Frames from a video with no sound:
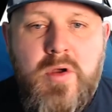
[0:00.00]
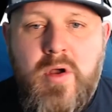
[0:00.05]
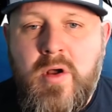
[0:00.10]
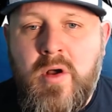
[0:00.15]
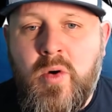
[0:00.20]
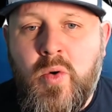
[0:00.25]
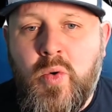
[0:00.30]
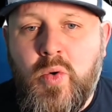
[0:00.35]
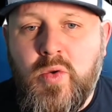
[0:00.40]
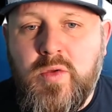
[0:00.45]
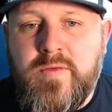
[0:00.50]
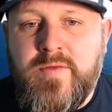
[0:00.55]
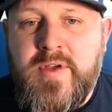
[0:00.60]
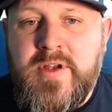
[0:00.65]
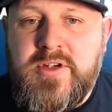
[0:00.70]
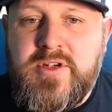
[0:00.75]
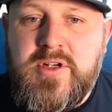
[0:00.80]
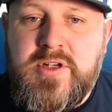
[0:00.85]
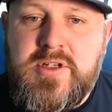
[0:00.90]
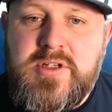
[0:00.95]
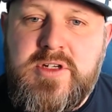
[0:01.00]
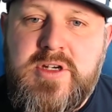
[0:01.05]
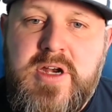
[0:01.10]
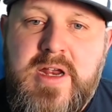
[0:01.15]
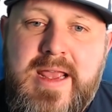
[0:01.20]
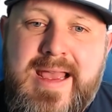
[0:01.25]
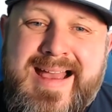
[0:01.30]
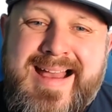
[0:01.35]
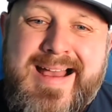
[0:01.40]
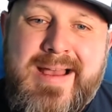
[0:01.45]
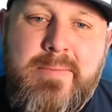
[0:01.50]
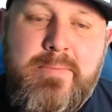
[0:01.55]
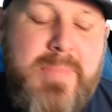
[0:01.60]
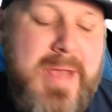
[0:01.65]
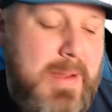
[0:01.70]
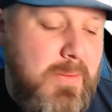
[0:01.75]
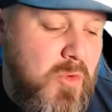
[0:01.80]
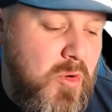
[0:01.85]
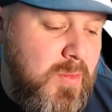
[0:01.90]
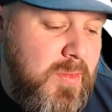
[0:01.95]
old vintage
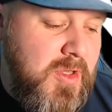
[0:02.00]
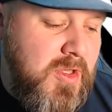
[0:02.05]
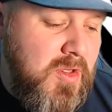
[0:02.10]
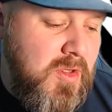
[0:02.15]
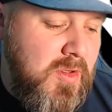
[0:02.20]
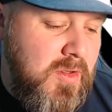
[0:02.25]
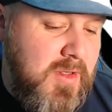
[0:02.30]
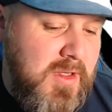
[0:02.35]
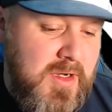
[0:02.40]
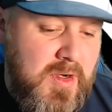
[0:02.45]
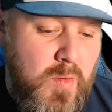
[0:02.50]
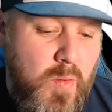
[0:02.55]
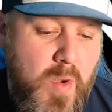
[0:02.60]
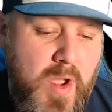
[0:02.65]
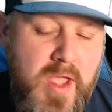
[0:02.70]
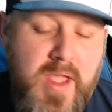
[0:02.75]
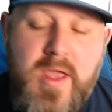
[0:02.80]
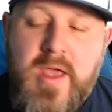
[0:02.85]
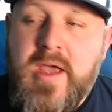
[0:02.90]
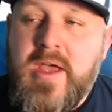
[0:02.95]
Batmobile in a way.